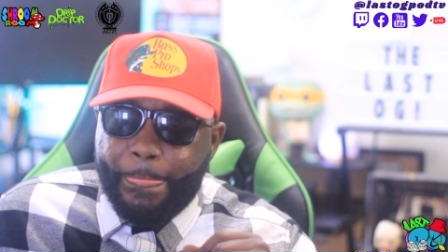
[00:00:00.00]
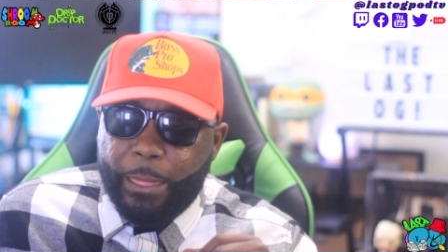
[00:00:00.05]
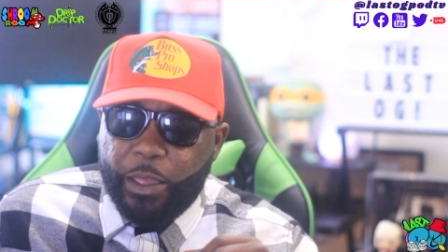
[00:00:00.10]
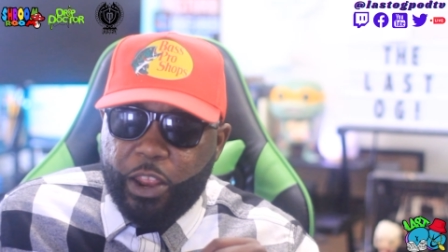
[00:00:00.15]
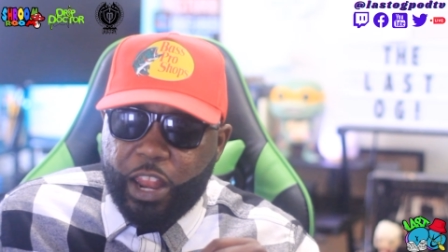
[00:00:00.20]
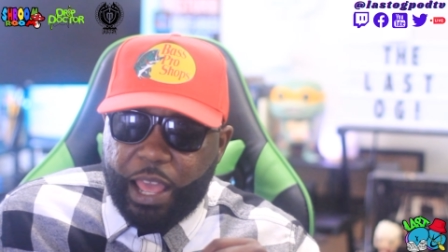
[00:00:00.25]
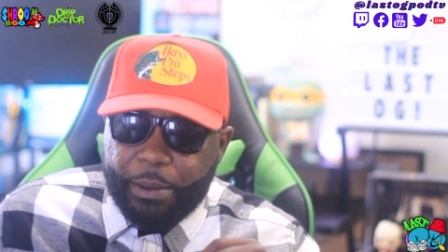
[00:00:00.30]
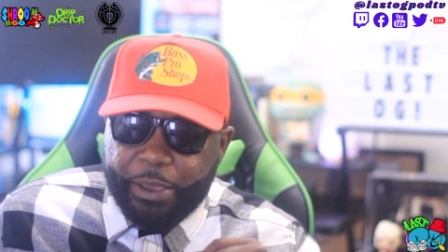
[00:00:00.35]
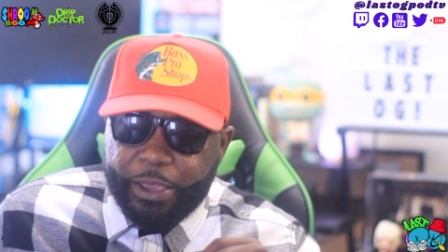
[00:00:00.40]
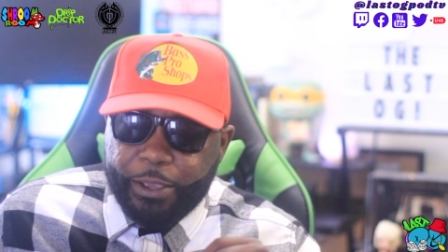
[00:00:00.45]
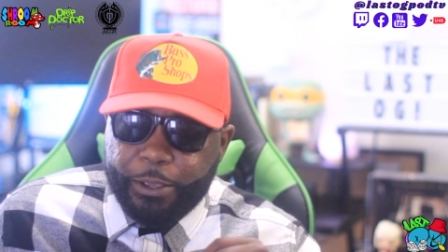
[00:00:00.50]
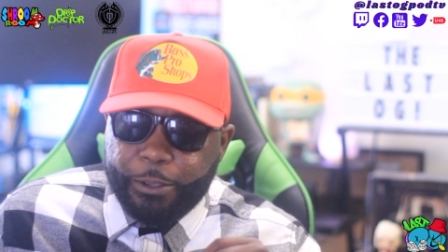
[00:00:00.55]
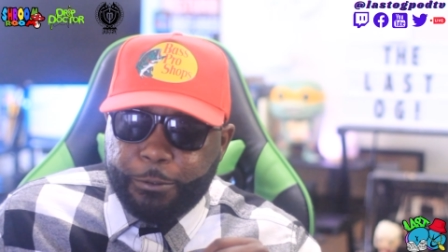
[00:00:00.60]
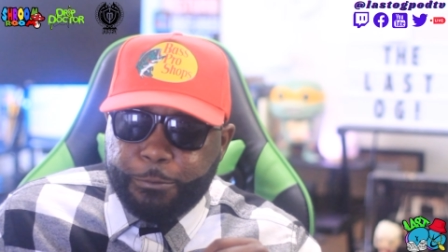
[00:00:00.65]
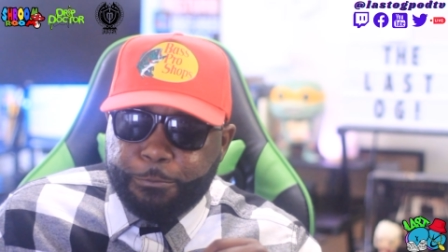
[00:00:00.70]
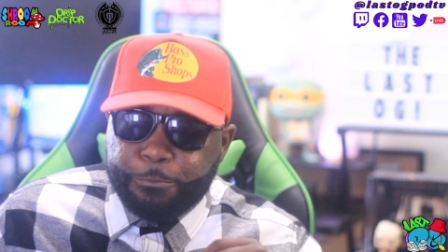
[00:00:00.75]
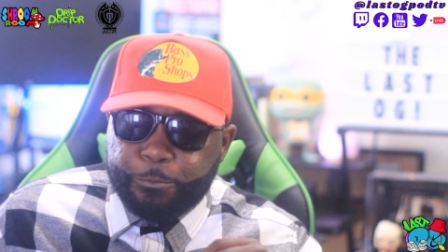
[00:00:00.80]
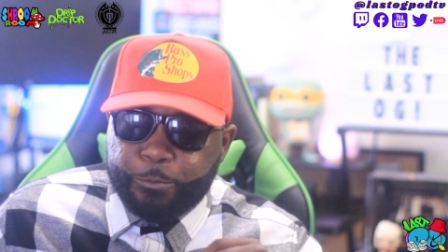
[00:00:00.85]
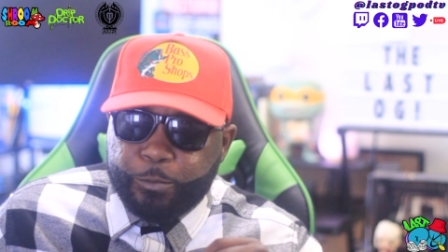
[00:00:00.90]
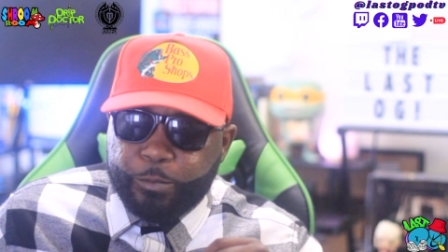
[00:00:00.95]
You know what I mean?
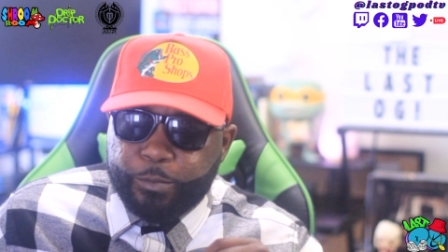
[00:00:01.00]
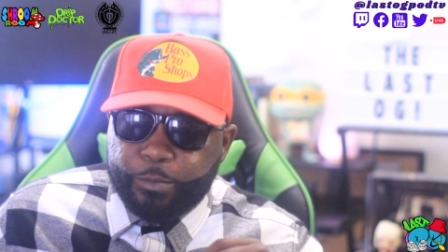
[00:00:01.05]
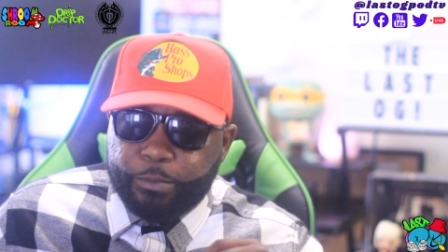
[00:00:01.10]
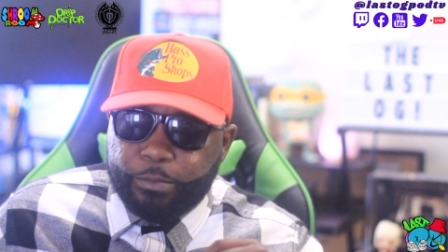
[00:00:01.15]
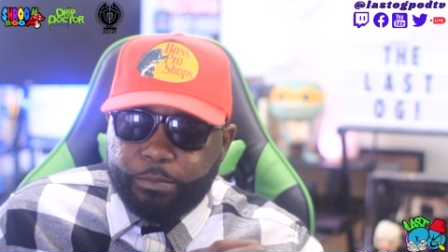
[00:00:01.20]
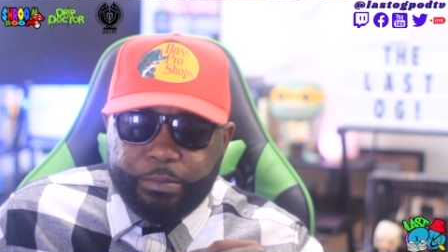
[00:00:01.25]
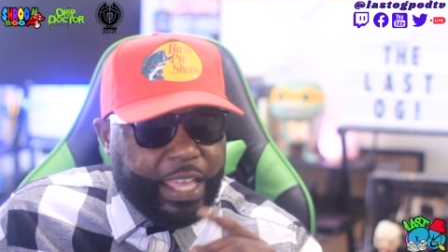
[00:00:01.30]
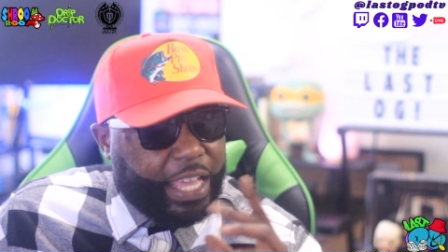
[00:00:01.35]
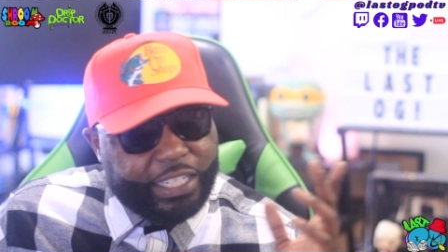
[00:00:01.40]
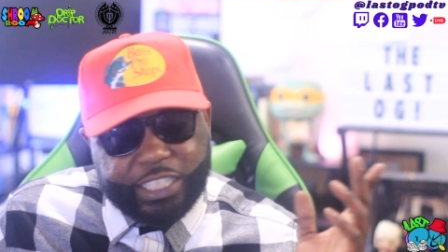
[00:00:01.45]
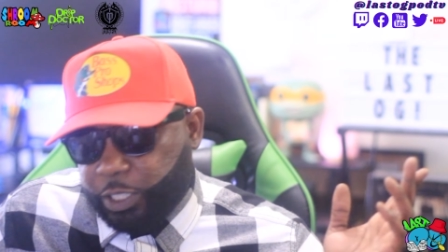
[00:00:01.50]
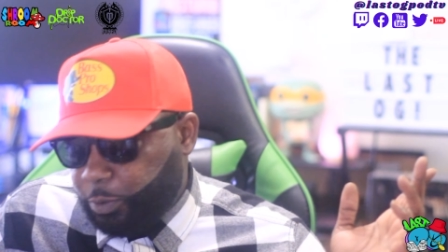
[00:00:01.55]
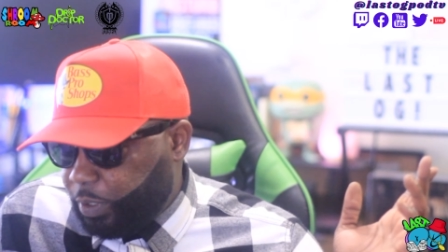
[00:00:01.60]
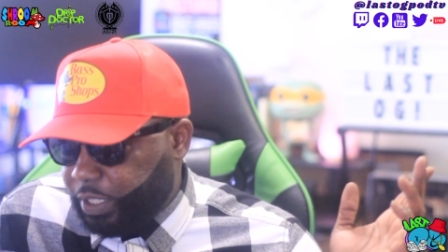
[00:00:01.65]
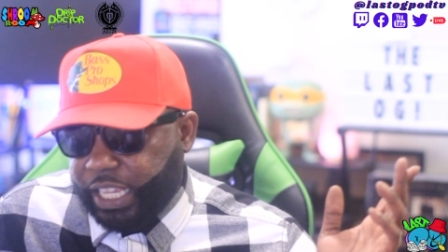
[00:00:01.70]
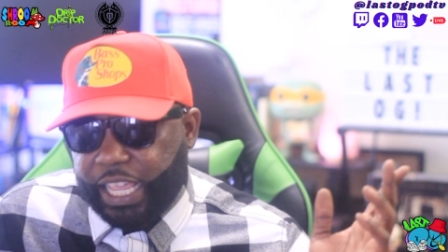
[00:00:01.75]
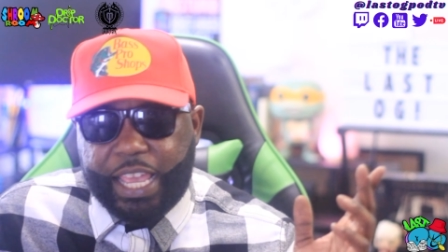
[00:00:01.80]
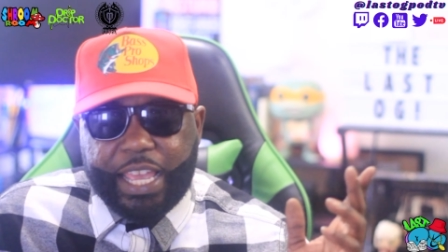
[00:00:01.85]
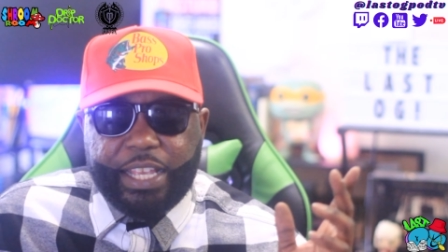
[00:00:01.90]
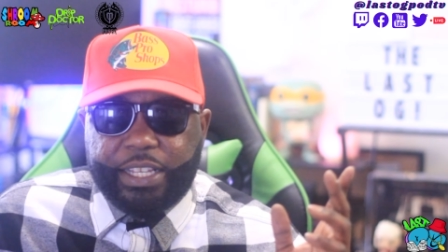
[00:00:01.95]
That shit
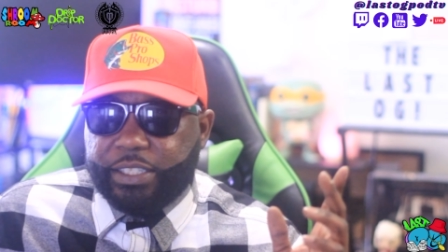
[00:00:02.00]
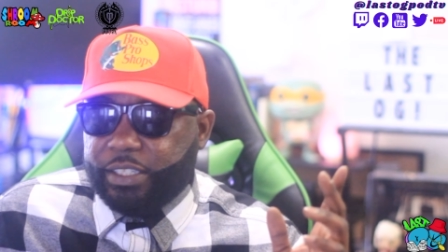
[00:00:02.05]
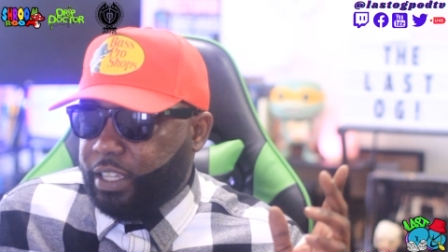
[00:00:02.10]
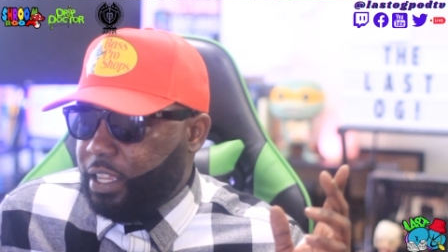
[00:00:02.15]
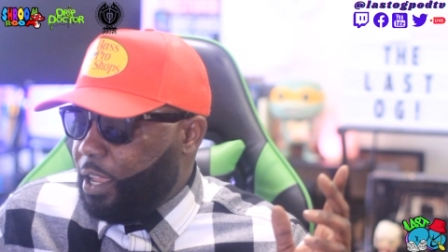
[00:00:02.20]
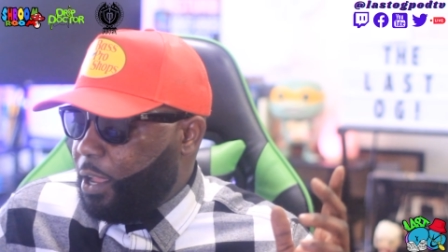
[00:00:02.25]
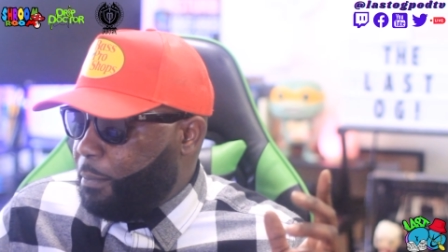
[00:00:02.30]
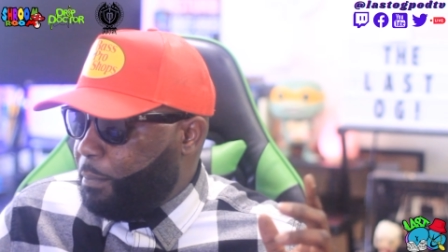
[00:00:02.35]
was ass.